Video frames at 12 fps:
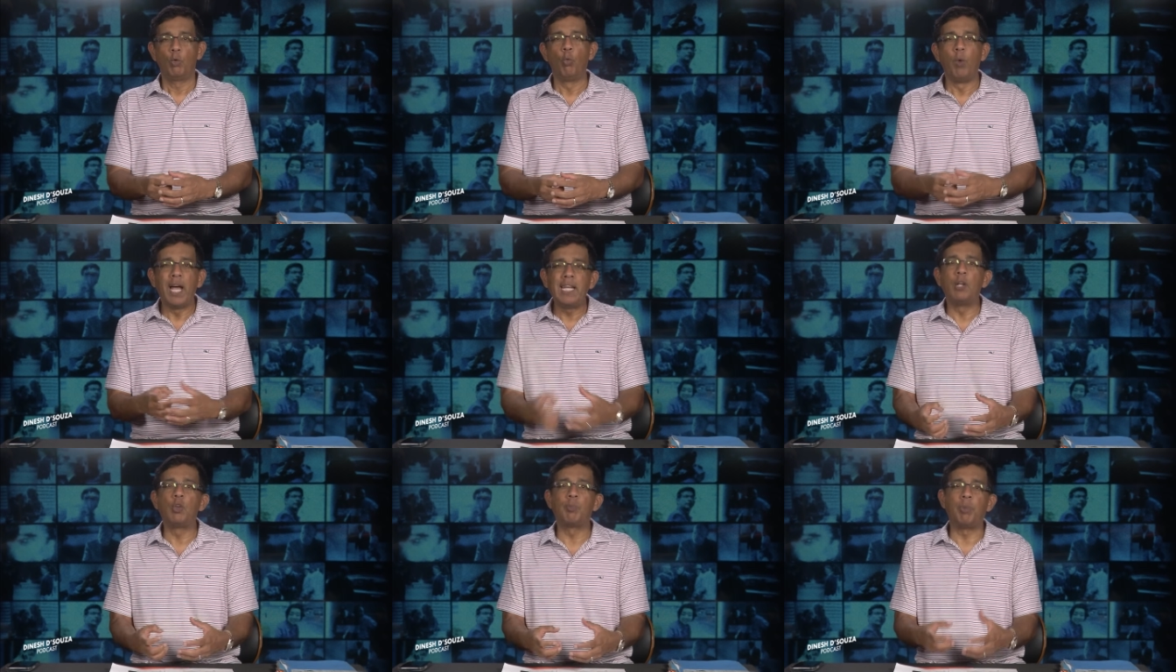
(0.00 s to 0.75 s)
went
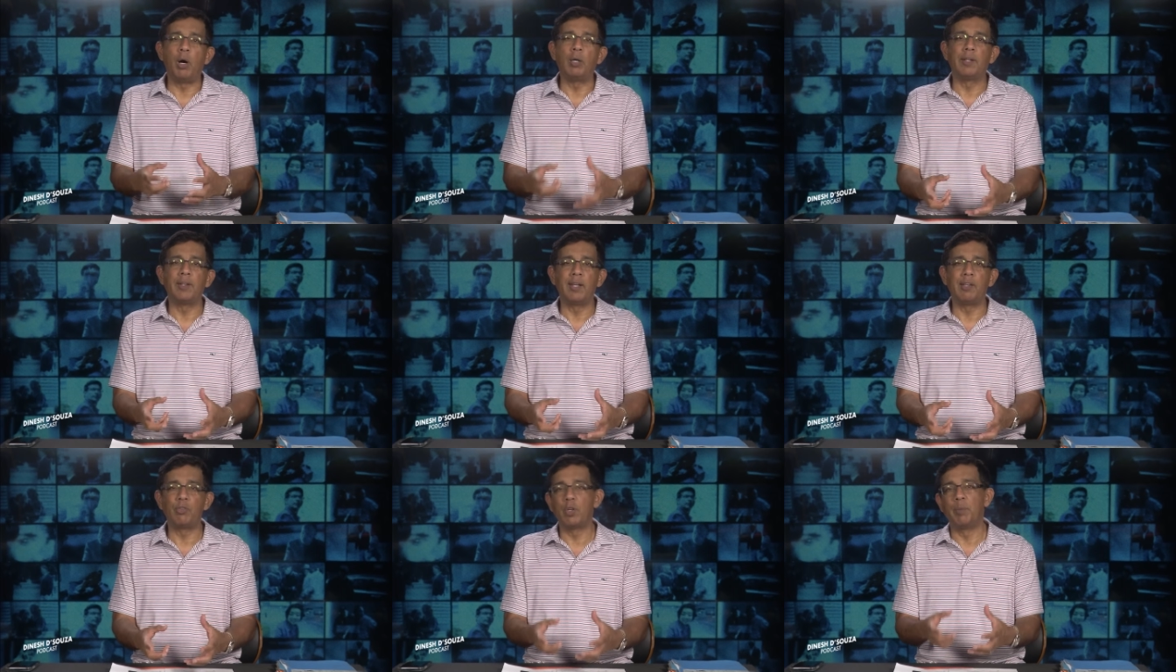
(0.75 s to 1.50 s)
into
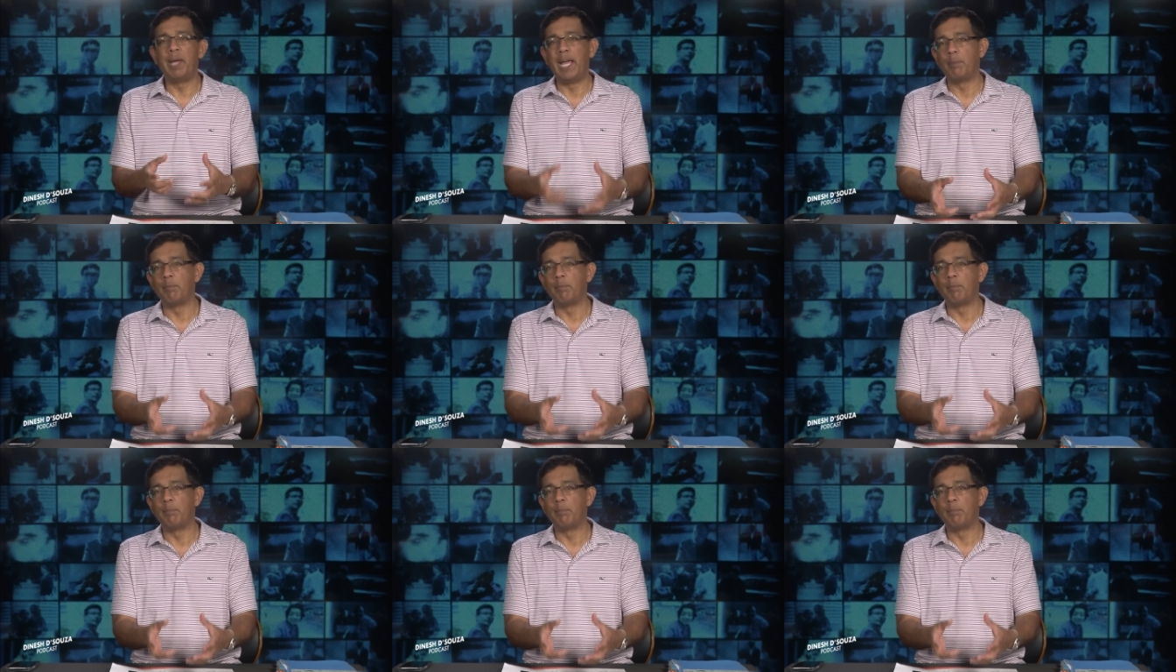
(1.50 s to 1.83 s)
politics to make